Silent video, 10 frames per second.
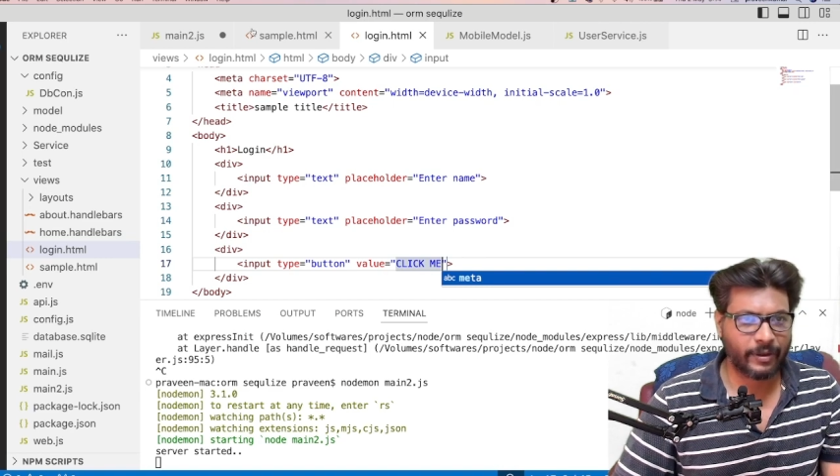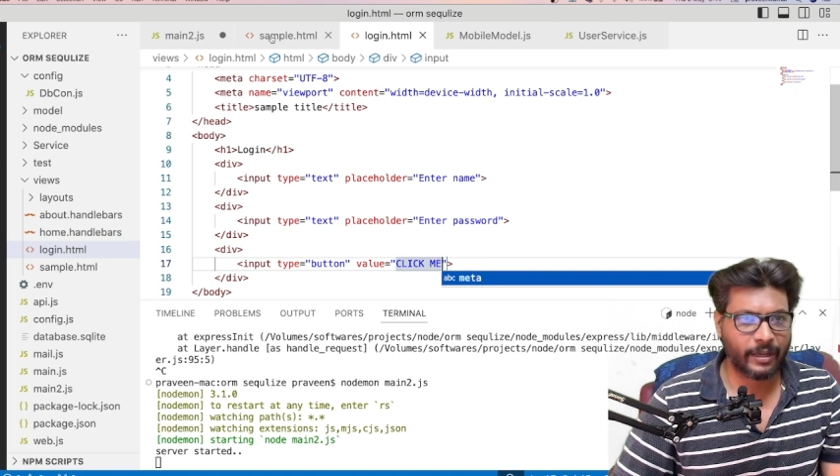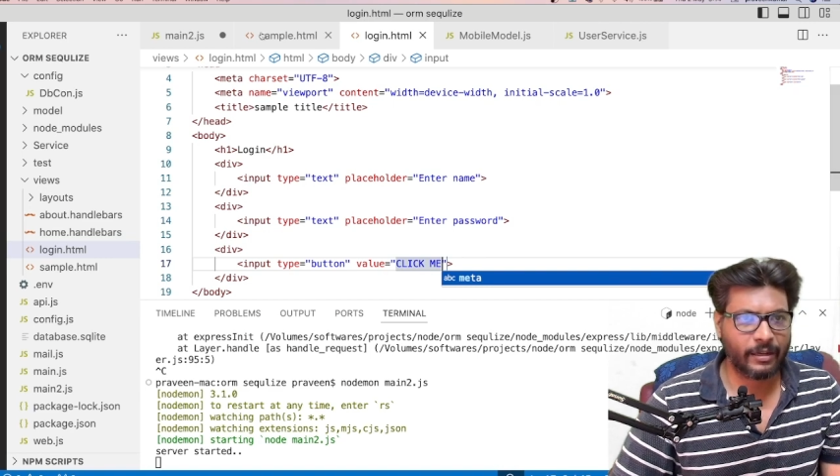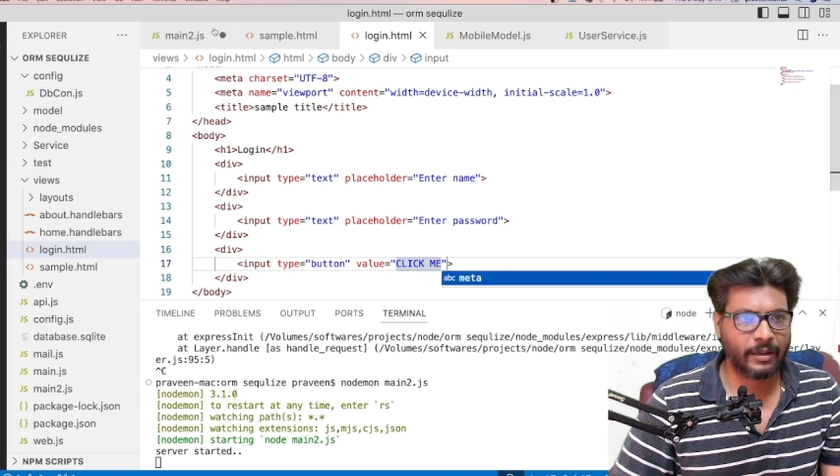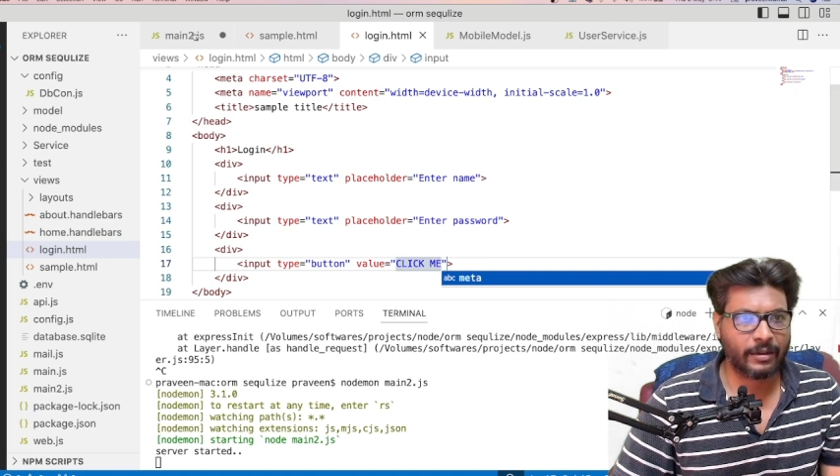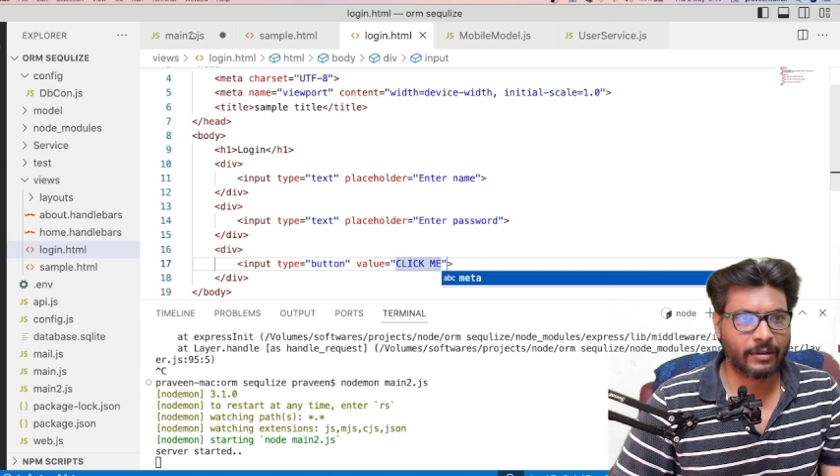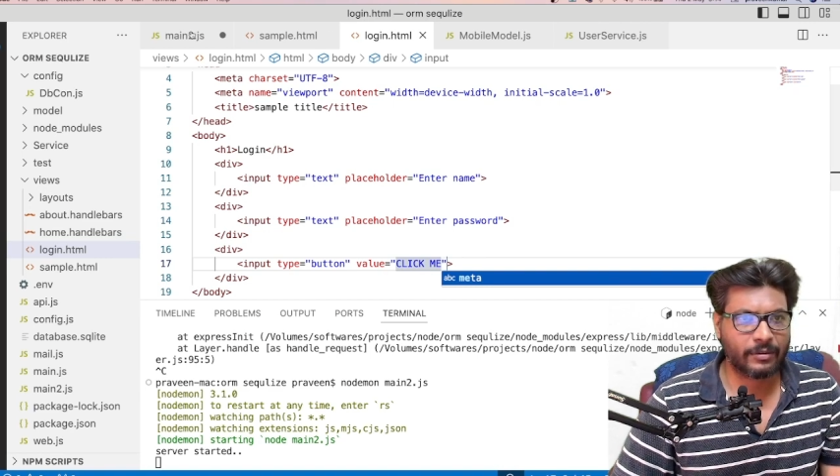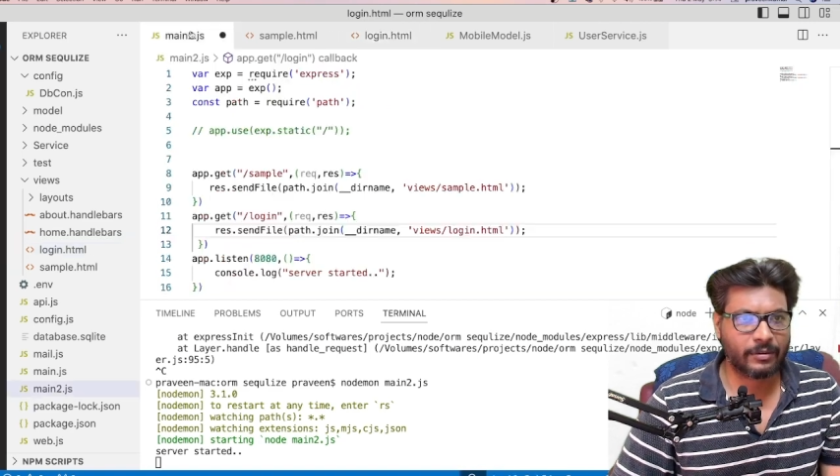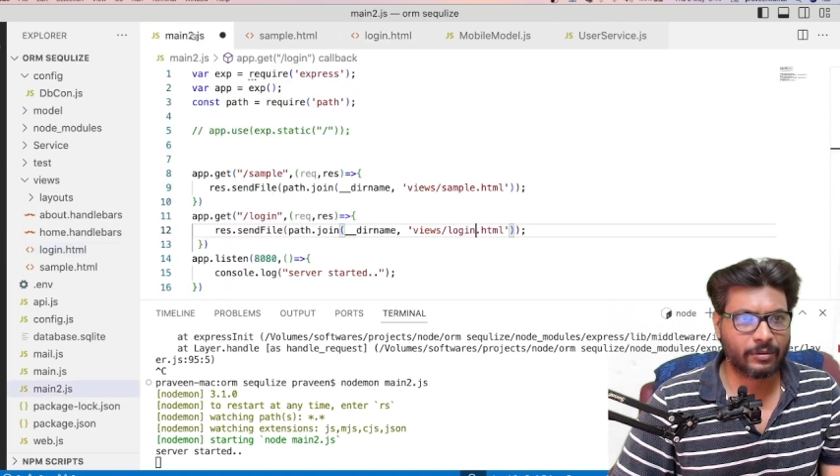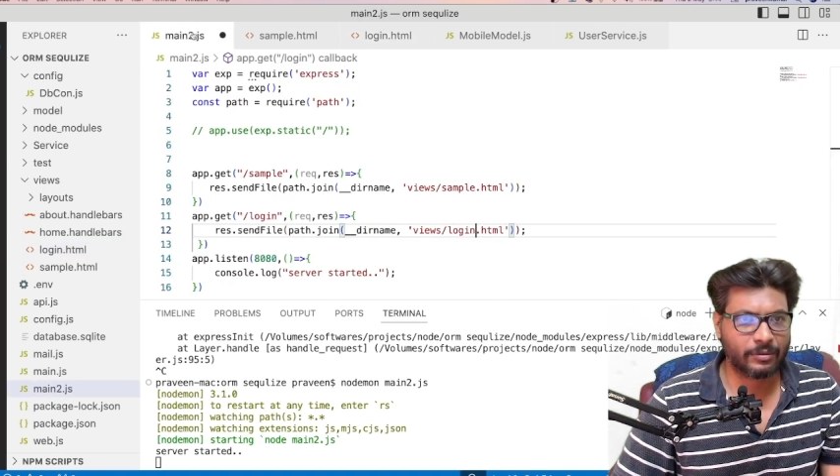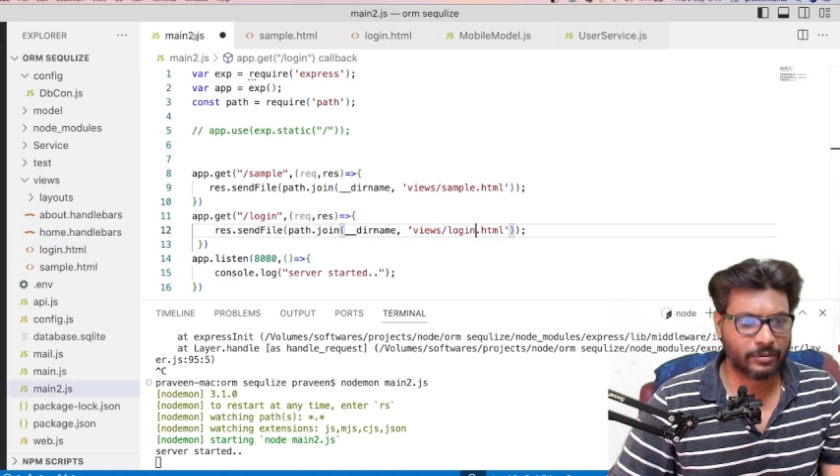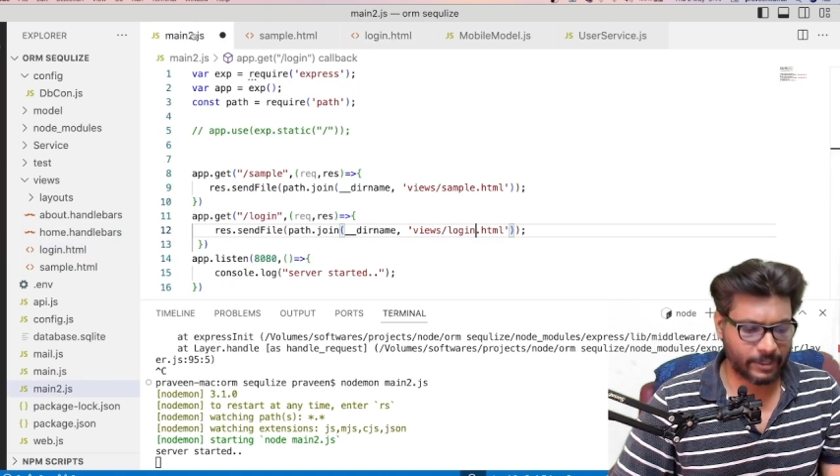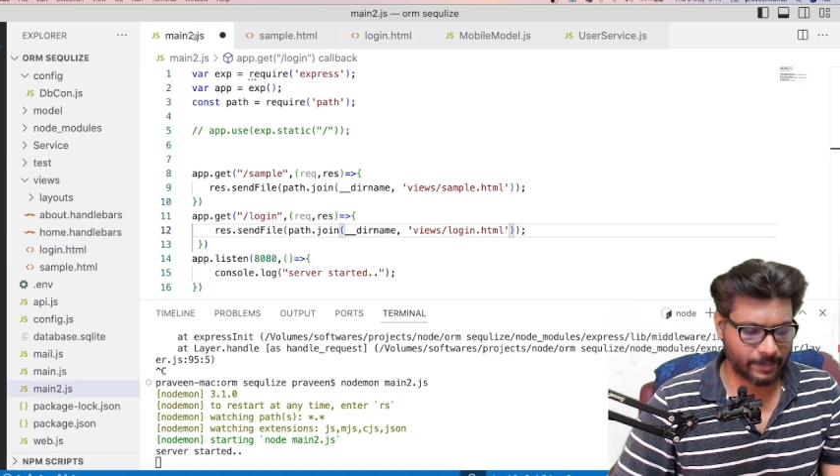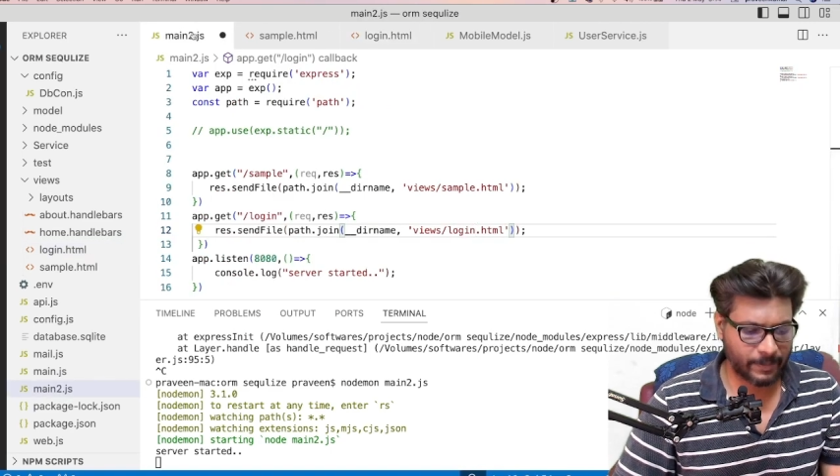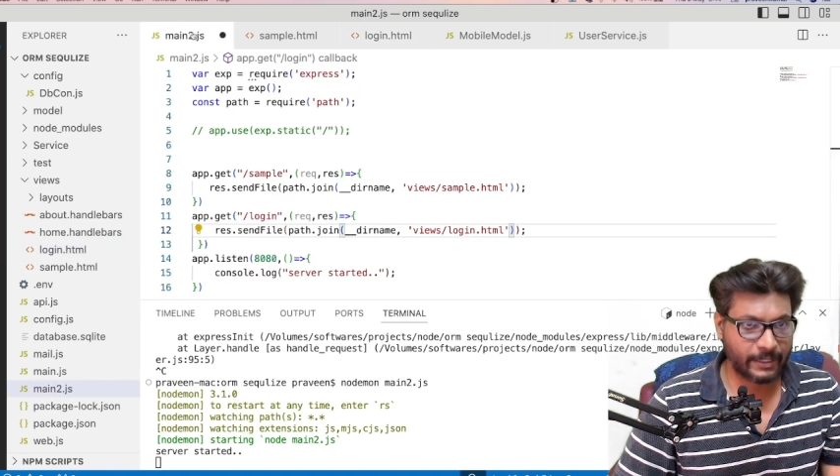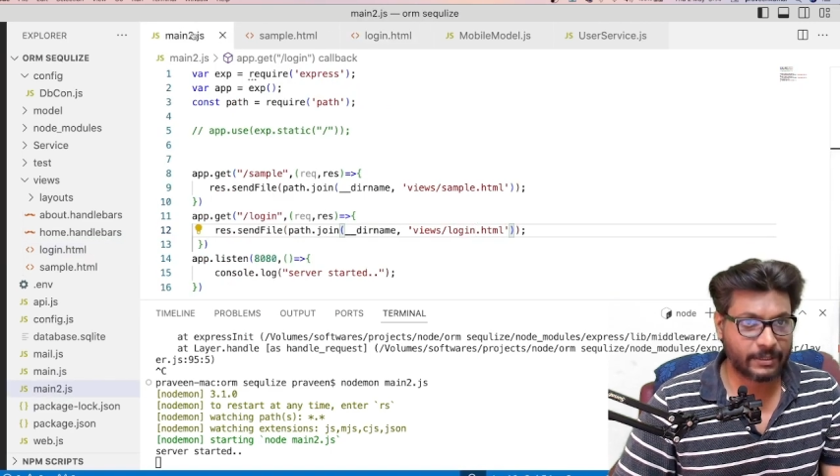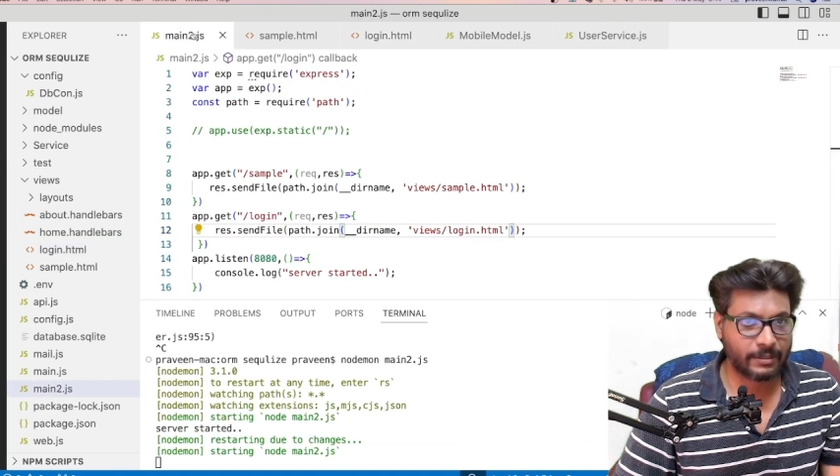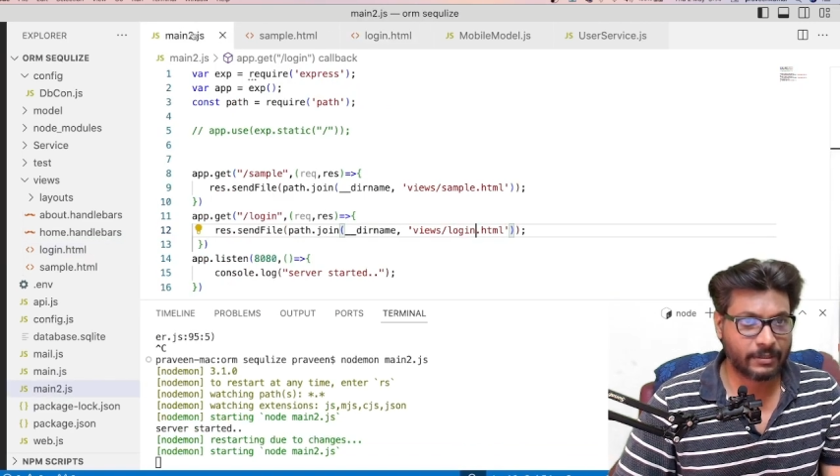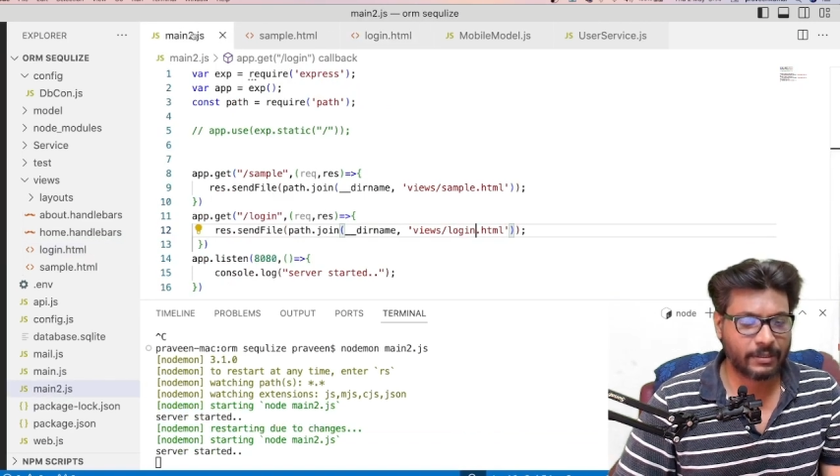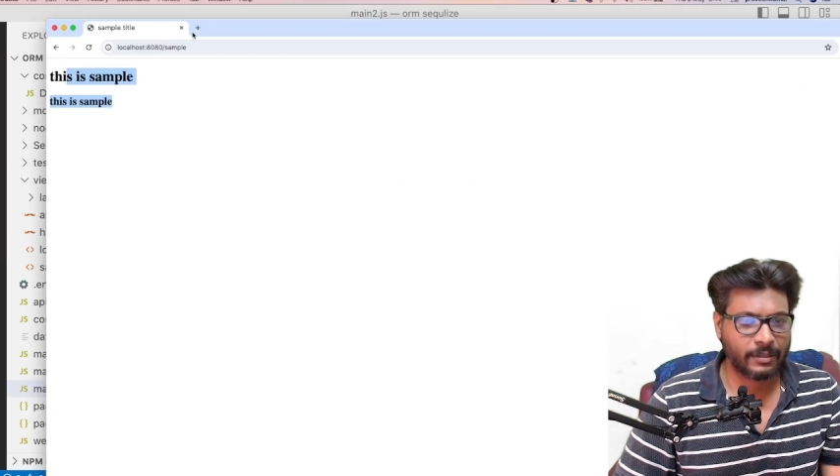file and go to this place,